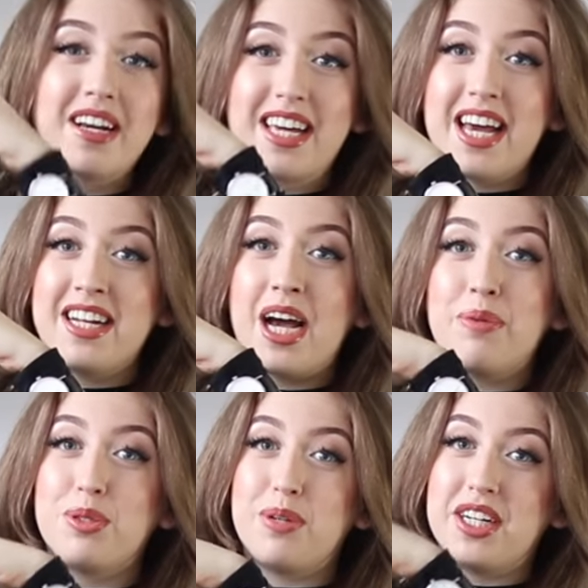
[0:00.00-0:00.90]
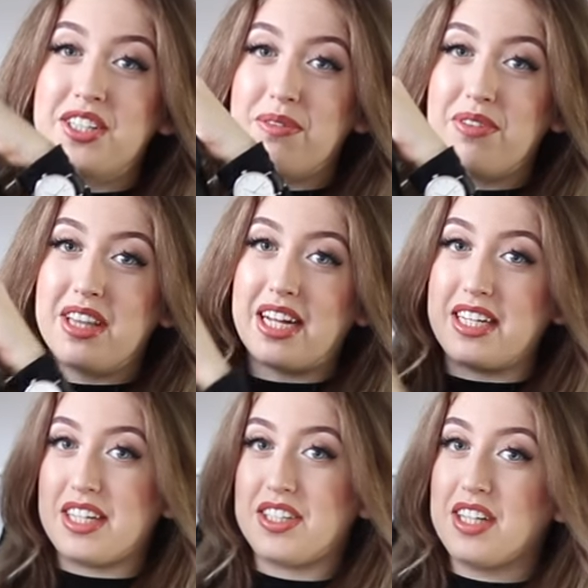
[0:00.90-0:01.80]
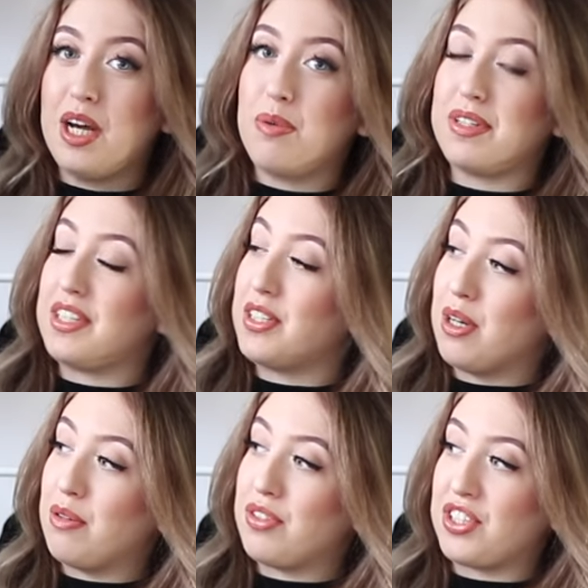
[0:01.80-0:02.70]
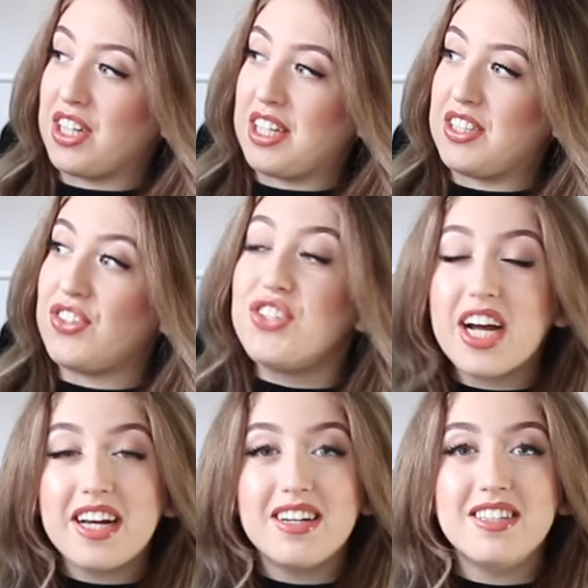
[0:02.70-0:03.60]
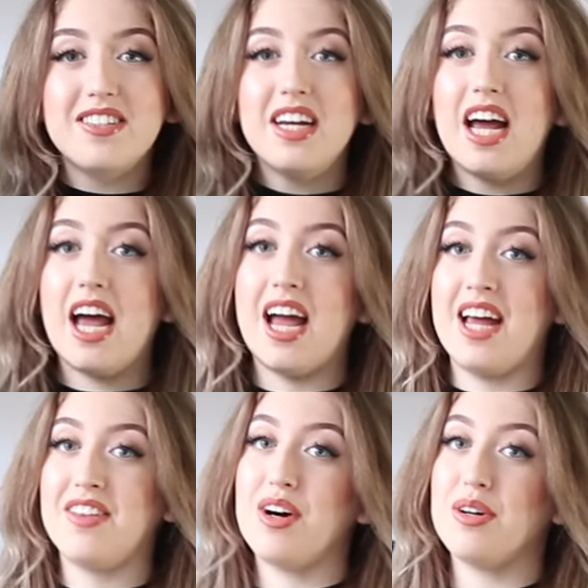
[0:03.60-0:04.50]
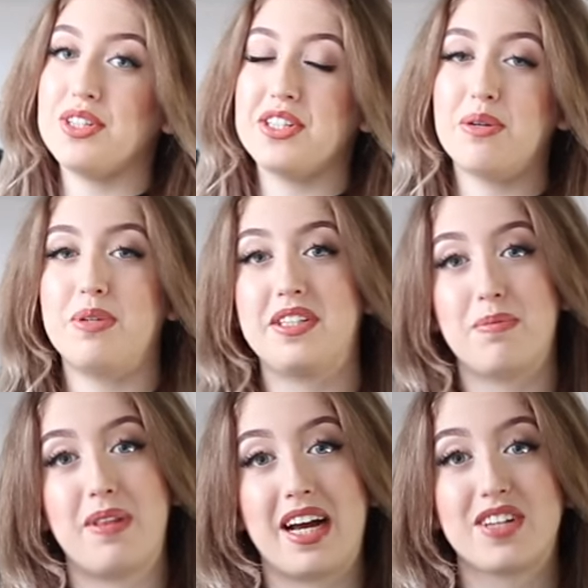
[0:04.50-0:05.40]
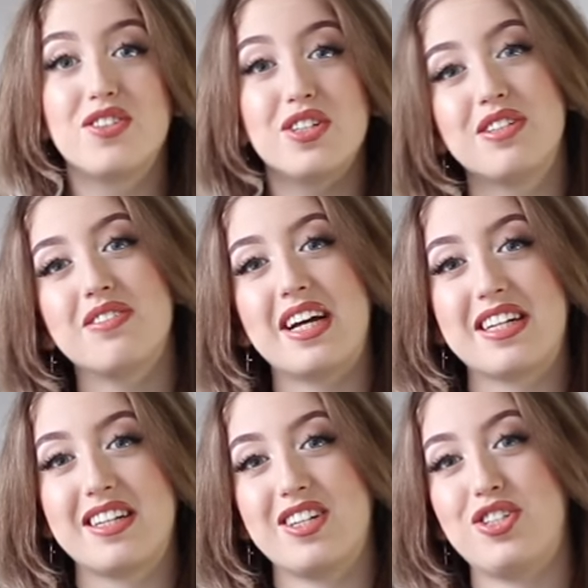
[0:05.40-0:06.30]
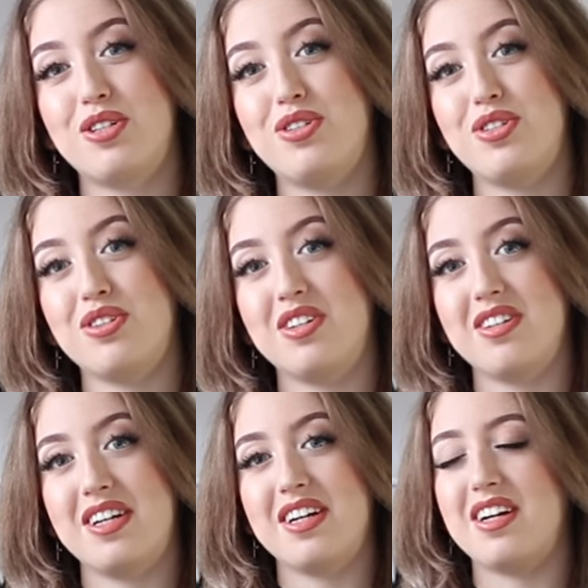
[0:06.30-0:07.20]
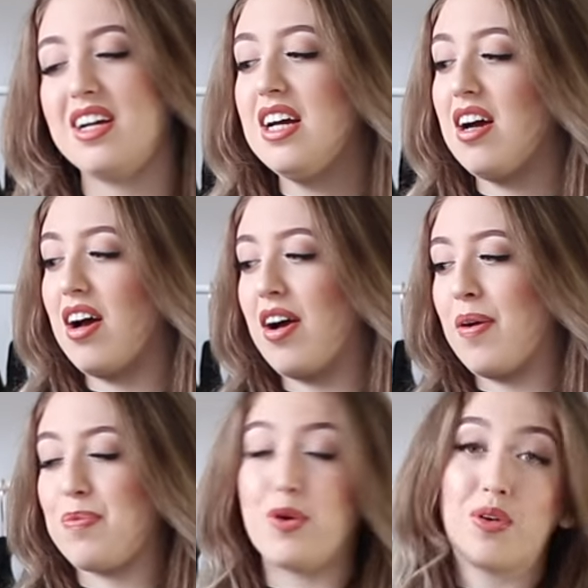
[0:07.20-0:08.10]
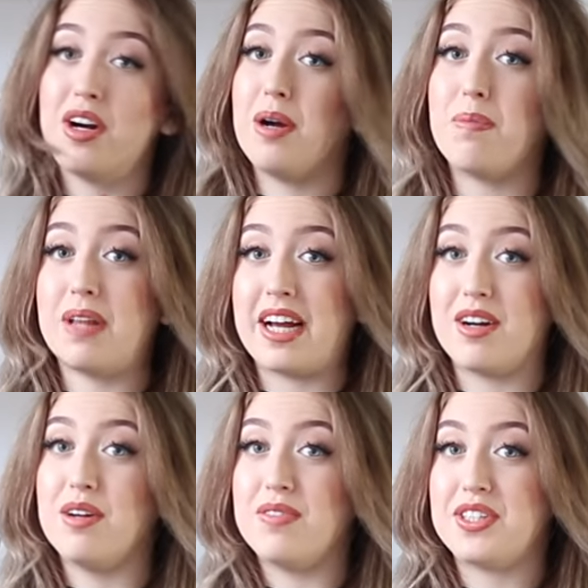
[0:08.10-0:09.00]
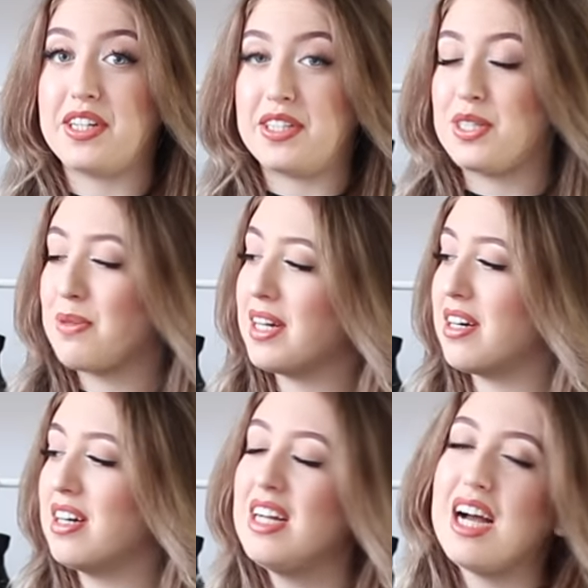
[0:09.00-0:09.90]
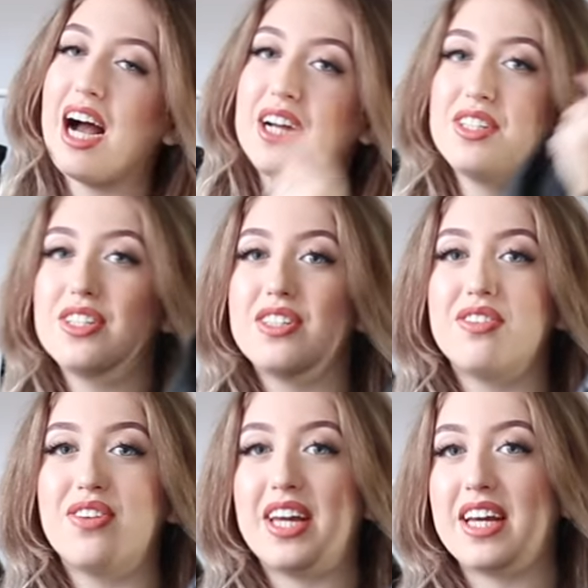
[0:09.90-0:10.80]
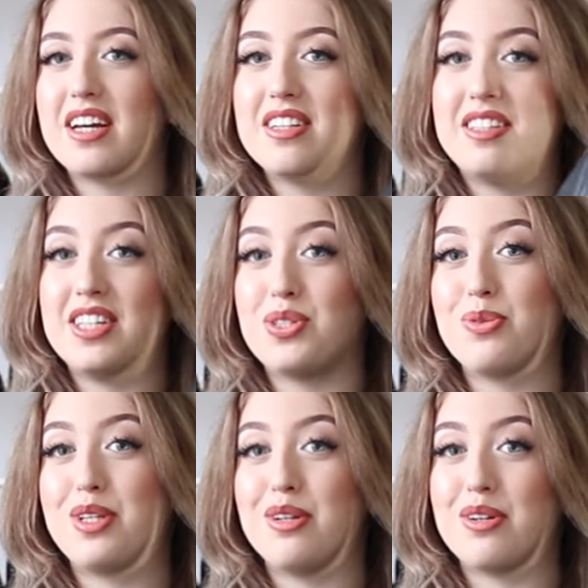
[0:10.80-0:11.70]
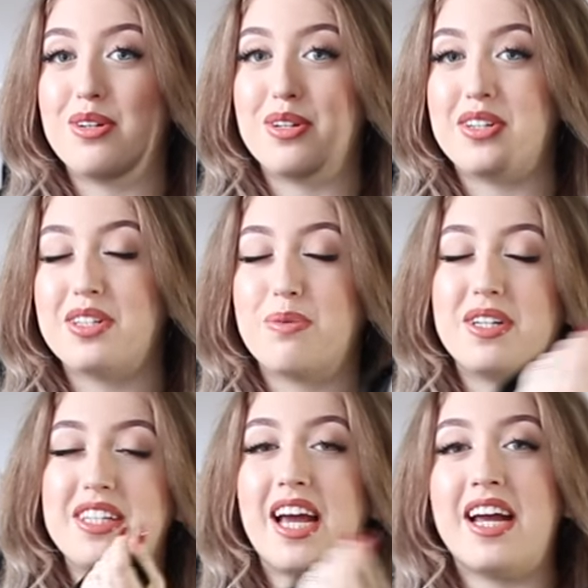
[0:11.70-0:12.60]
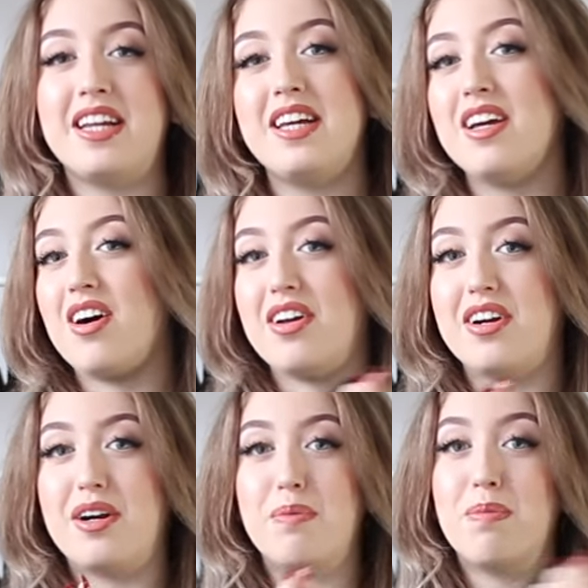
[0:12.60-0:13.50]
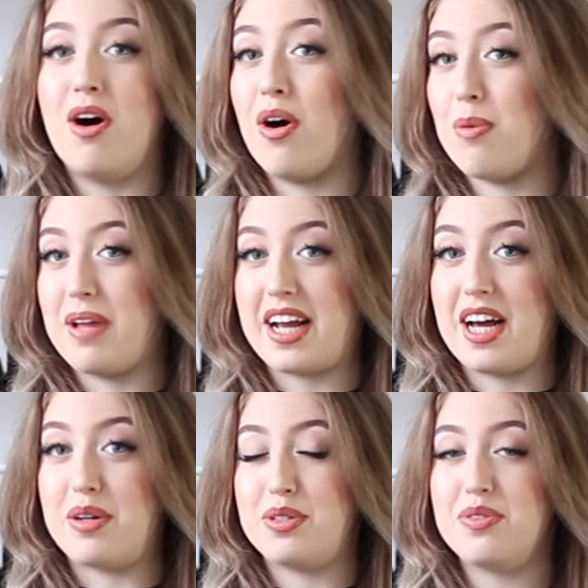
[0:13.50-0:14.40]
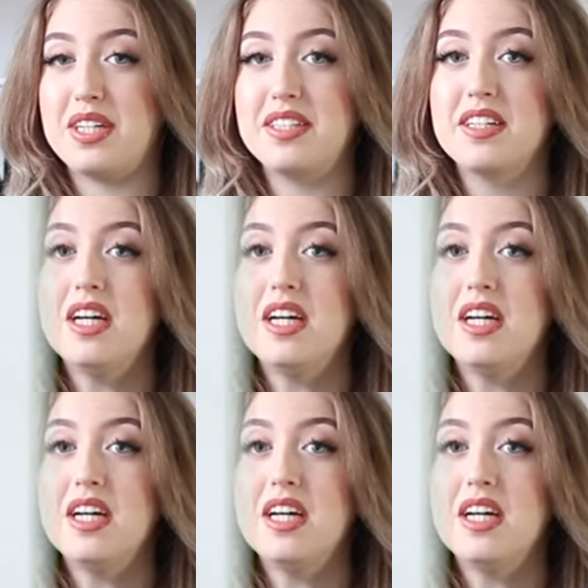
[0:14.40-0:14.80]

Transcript: Again, I would wear something like this with this oversized jacket and also with the black turtleneck that I showed you earlier um, or a black oversized sweater. I just think this would look good with any other all black outfit.